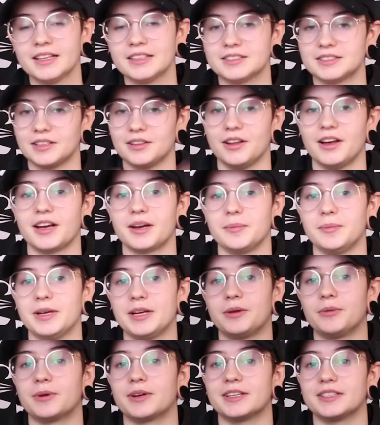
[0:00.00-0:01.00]
It's a lot of
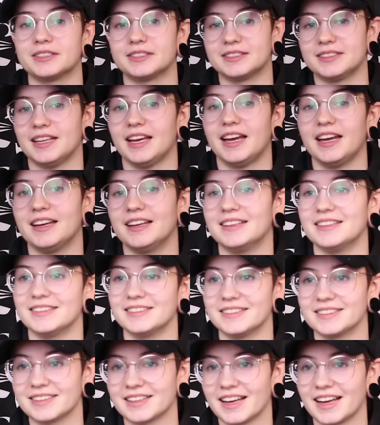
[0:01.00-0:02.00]
big words,
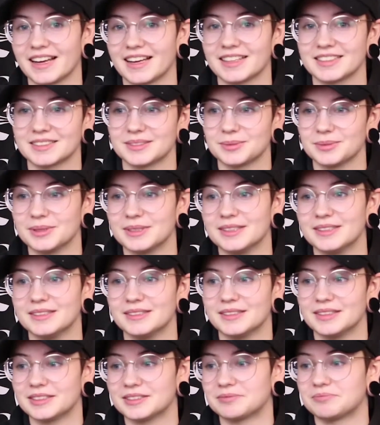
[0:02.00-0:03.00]
and I guess
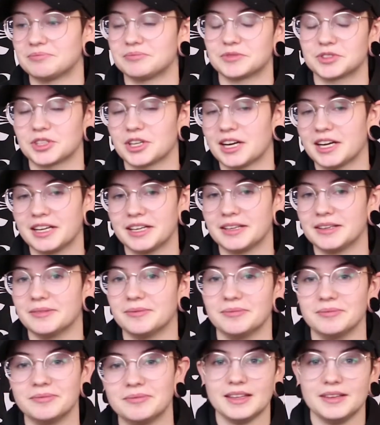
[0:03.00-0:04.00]
I'll try and